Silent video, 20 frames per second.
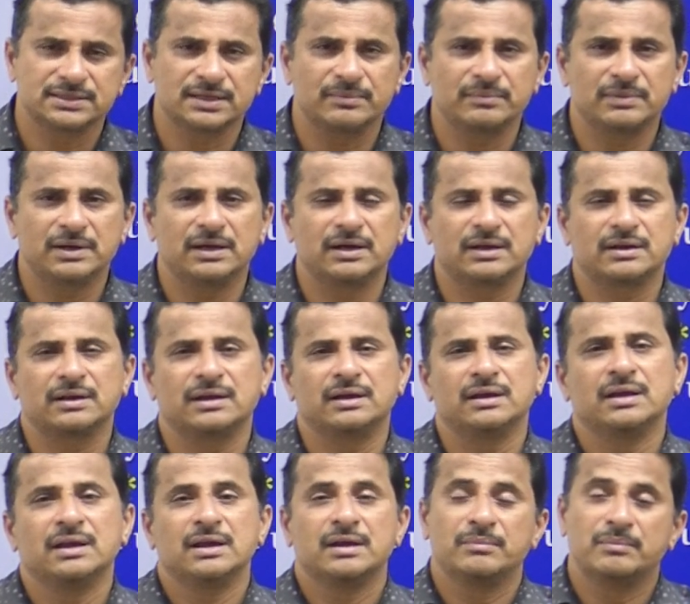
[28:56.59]
some are
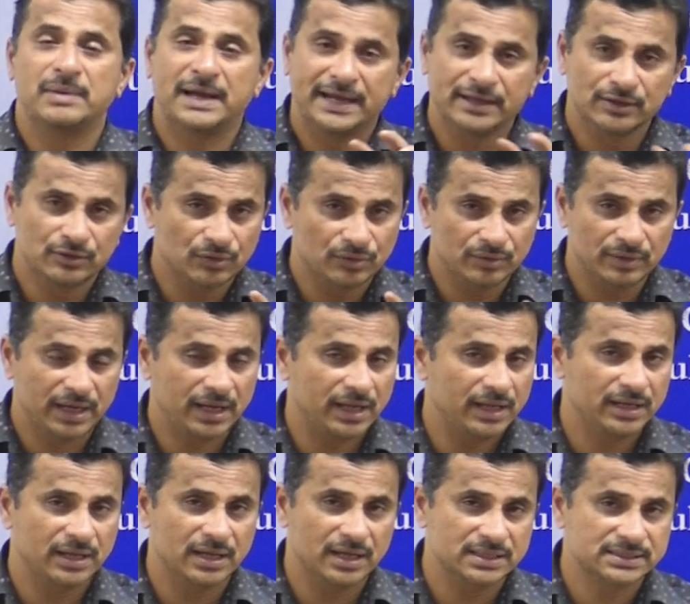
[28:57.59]
mangrove
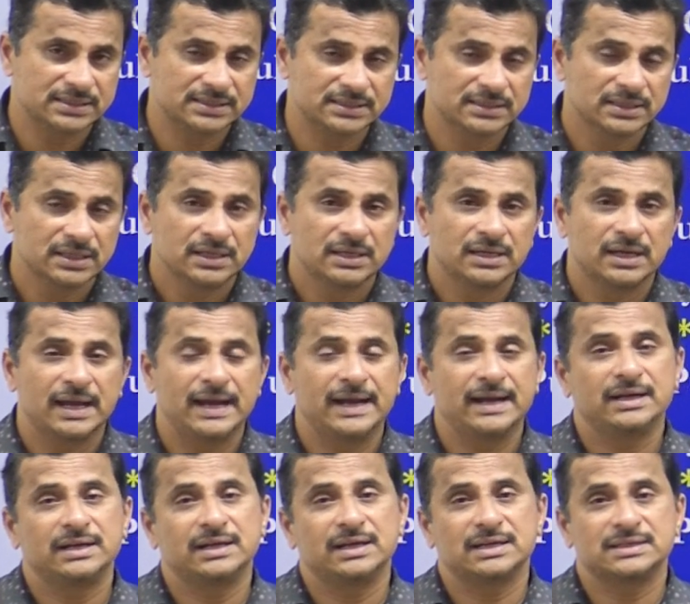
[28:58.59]
areas,
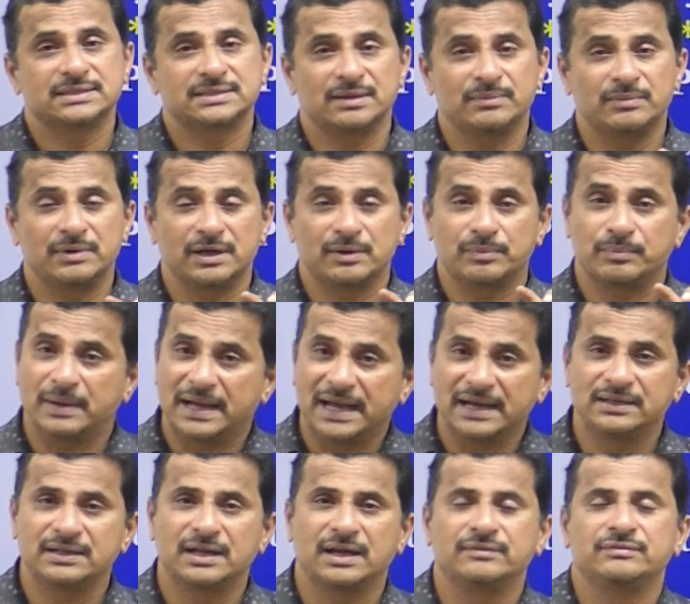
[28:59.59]
and some are
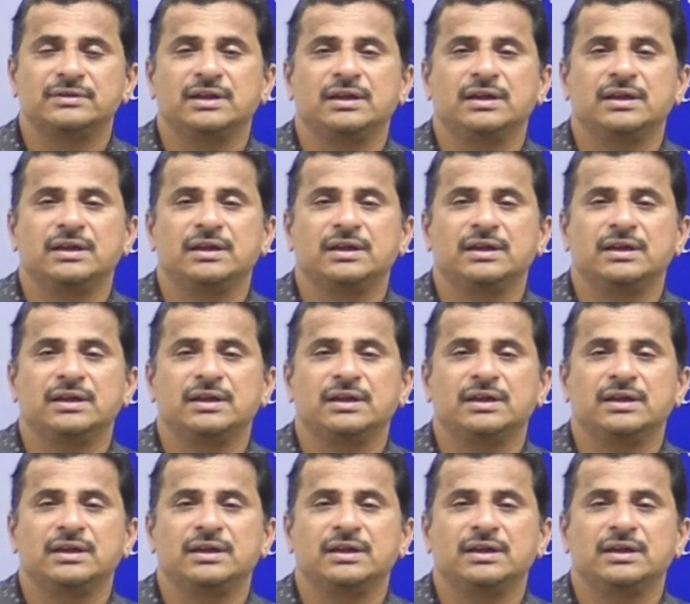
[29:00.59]
part of